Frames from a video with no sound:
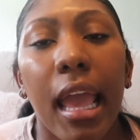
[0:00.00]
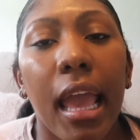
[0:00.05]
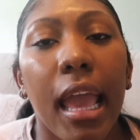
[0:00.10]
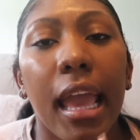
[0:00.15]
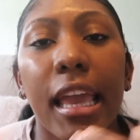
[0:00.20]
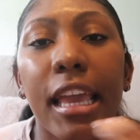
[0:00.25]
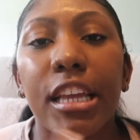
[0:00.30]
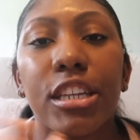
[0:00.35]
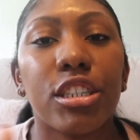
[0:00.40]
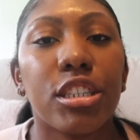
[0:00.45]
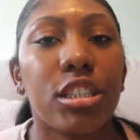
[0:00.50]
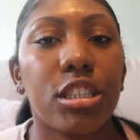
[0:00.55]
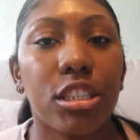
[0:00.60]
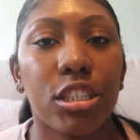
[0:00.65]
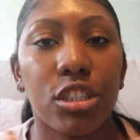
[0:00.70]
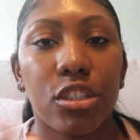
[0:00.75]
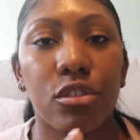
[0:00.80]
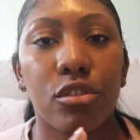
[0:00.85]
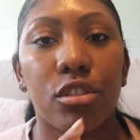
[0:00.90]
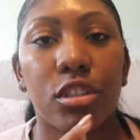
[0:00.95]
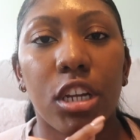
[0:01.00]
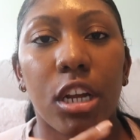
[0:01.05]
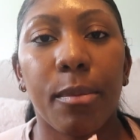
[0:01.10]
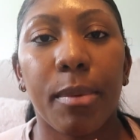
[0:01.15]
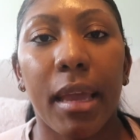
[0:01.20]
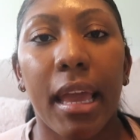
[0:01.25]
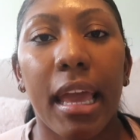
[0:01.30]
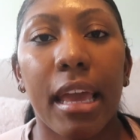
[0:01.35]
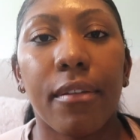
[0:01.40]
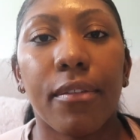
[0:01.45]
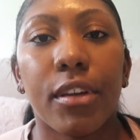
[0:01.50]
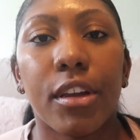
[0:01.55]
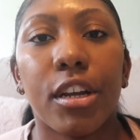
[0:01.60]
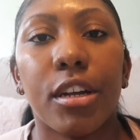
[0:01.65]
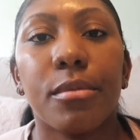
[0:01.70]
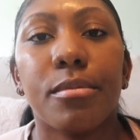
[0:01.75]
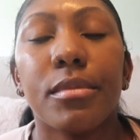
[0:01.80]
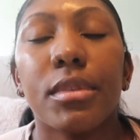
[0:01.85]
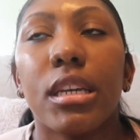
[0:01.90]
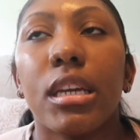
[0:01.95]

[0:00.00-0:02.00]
And he just excused her behavior.